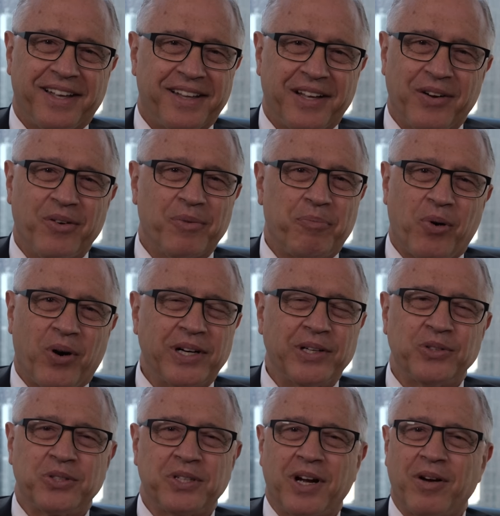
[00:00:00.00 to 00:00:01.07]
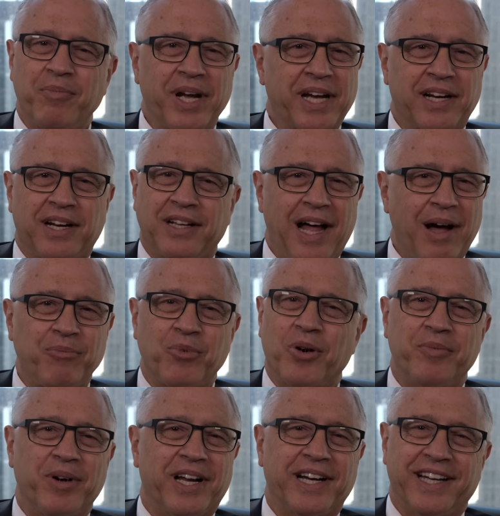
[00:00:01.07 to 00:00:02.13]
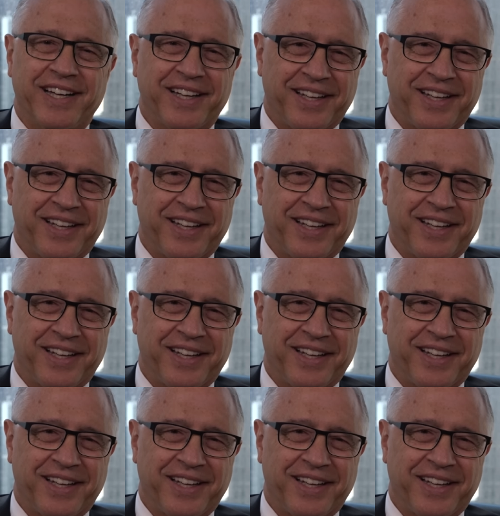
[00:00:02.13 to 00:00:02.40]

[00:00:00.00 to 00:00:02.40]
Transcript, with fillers: There were partners there making a lot more money.